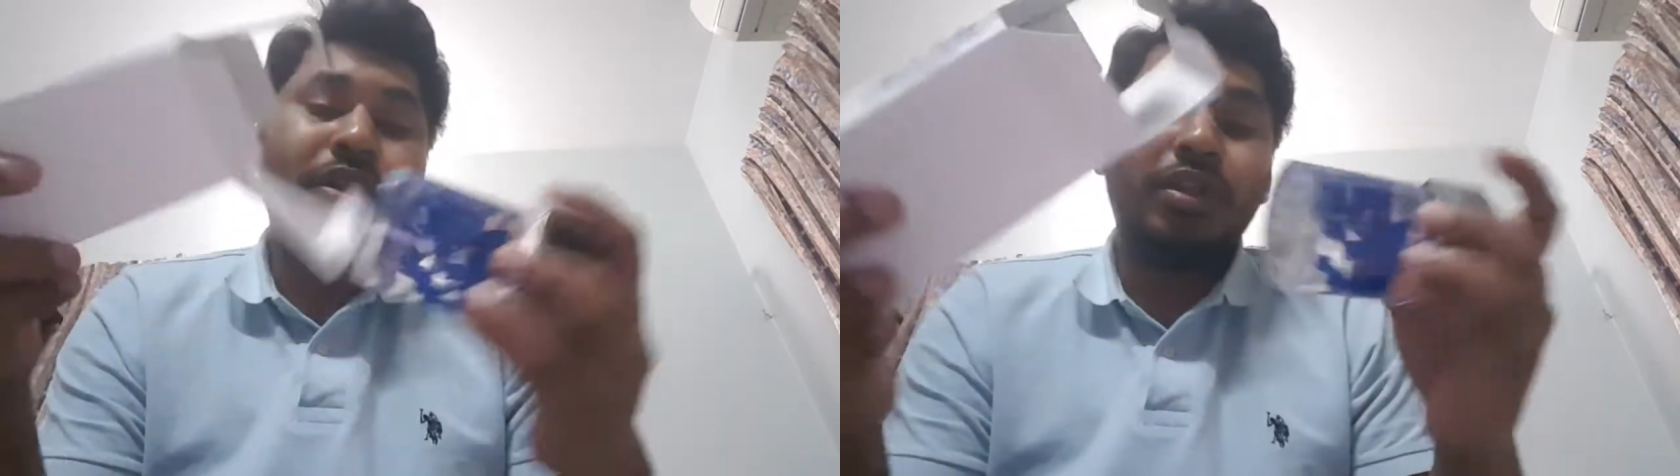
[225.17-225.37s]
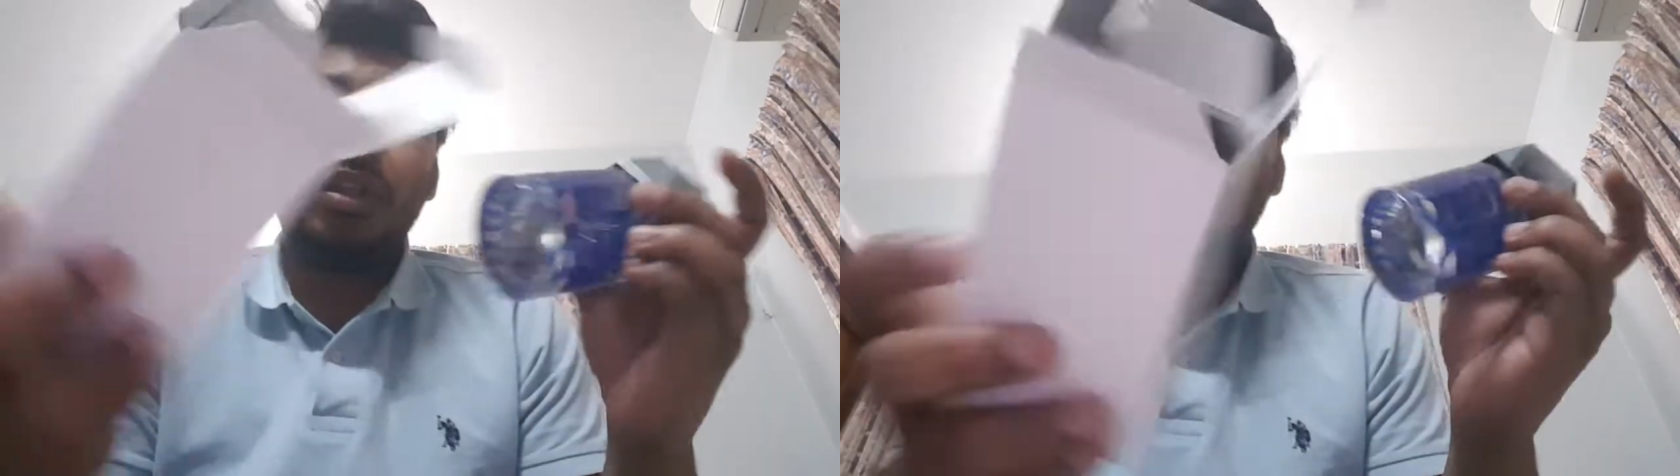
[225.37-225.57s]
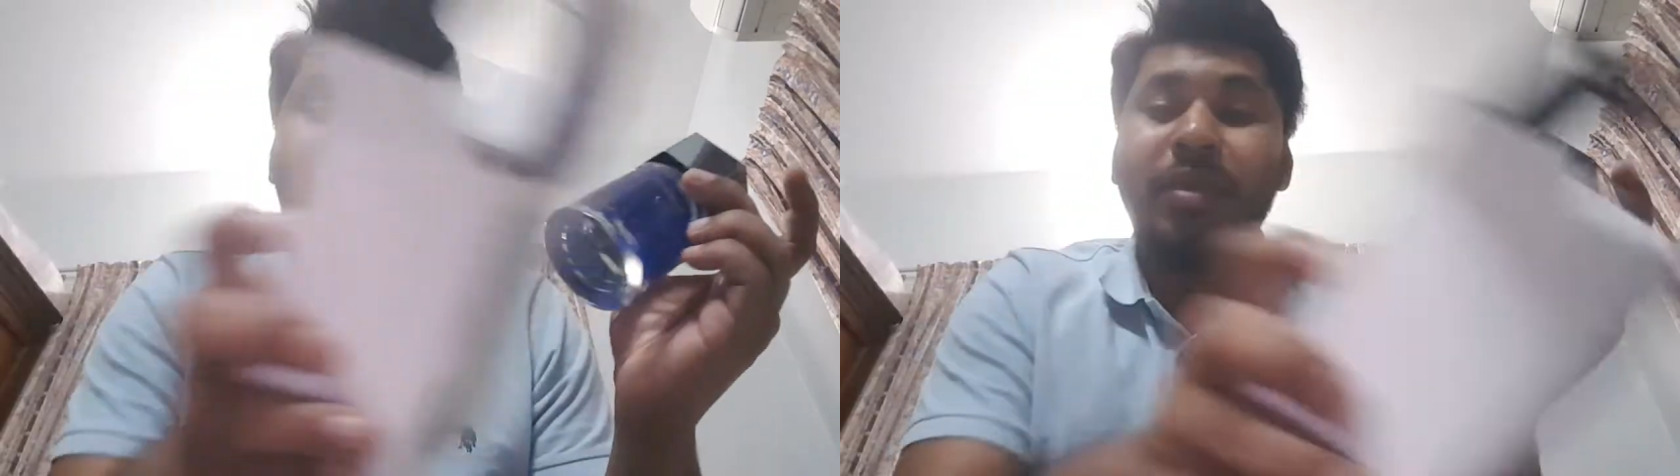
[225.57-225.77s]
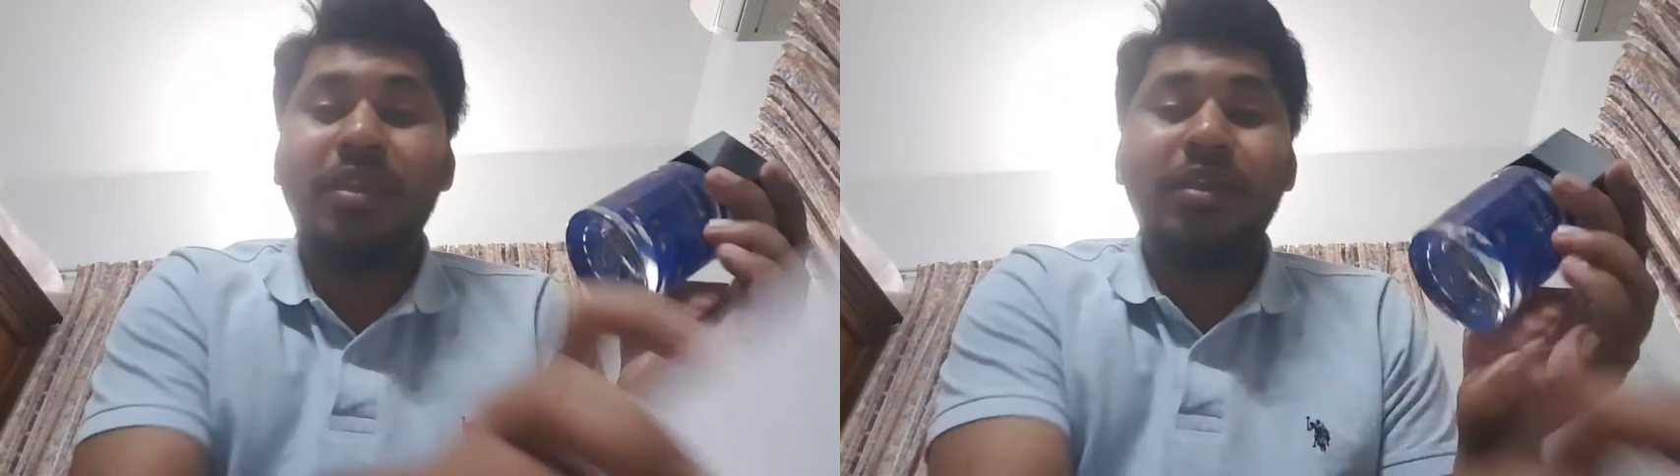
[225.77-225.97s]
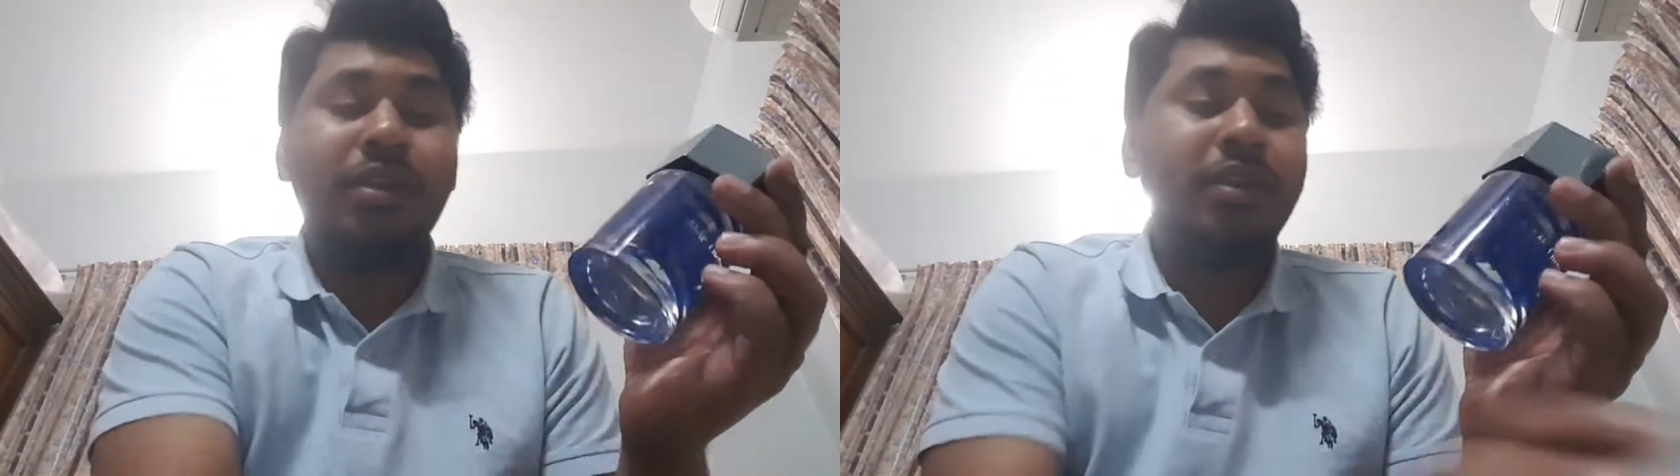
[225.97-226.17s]
this is
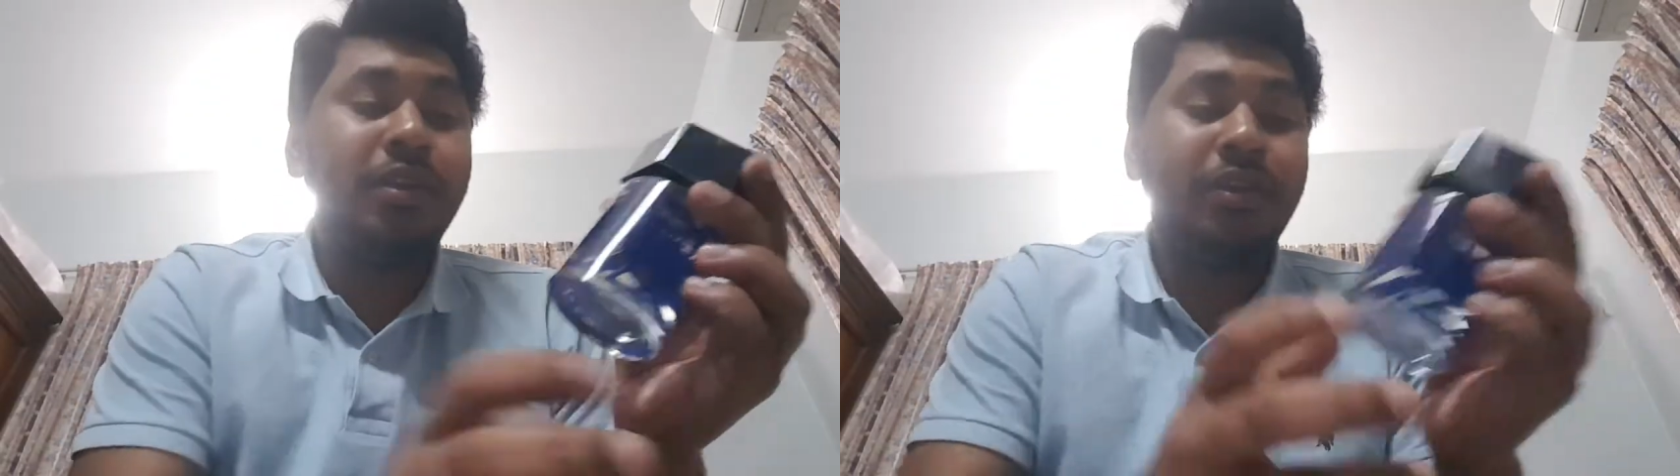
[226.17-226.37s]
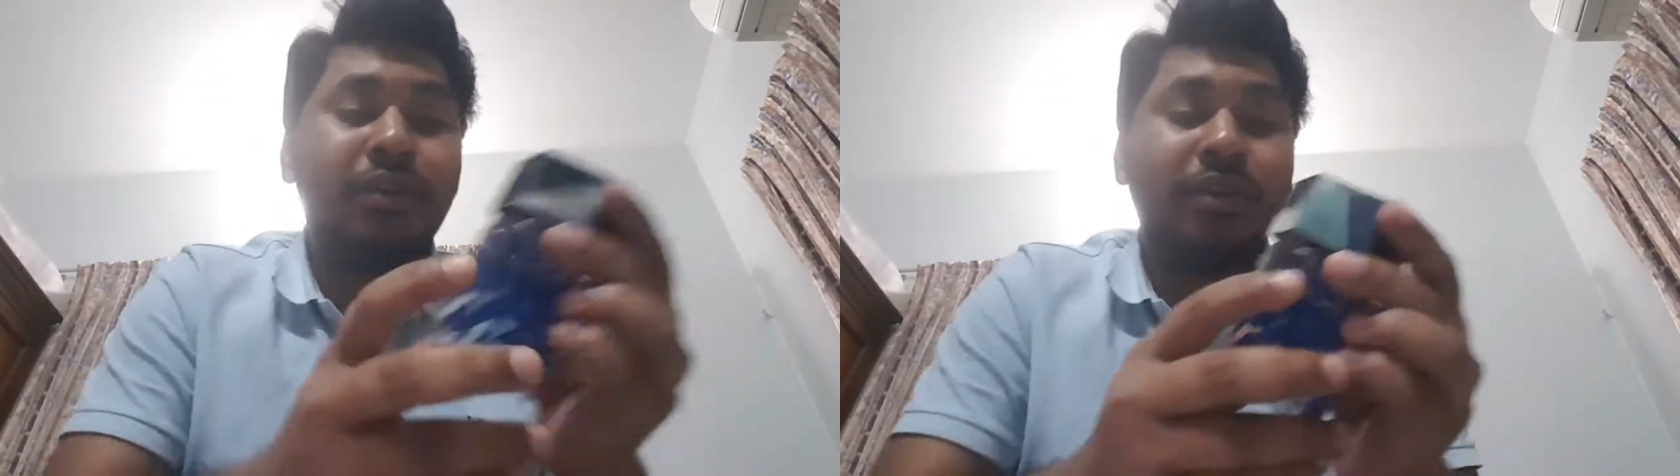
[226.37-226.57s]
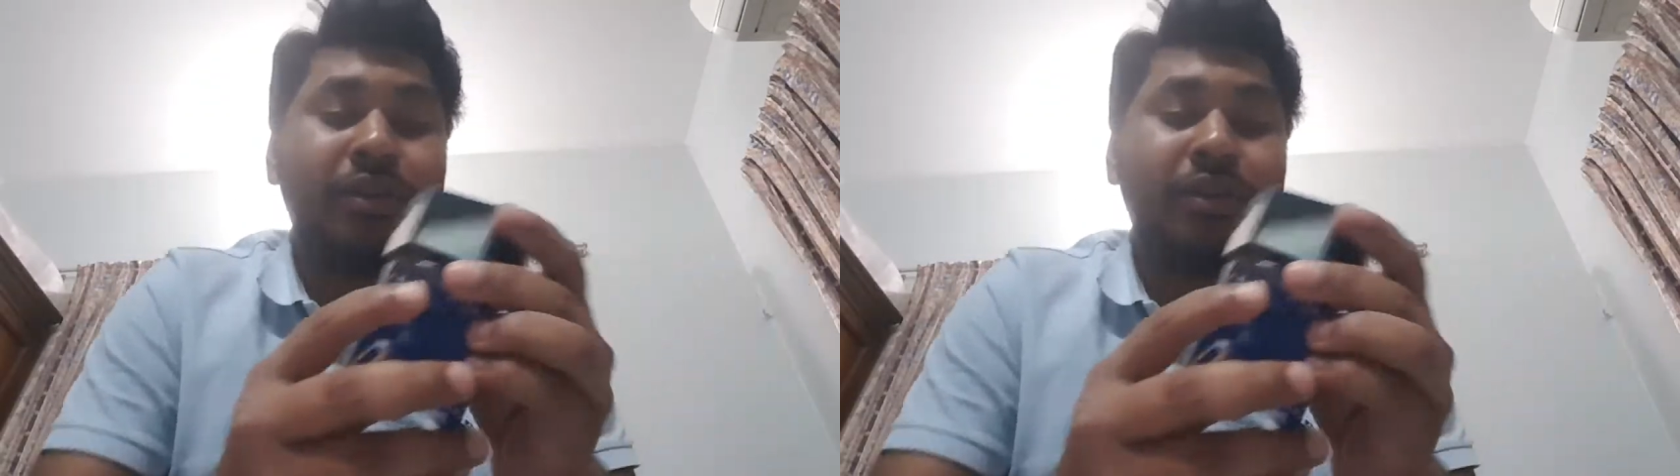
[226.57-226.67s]
basically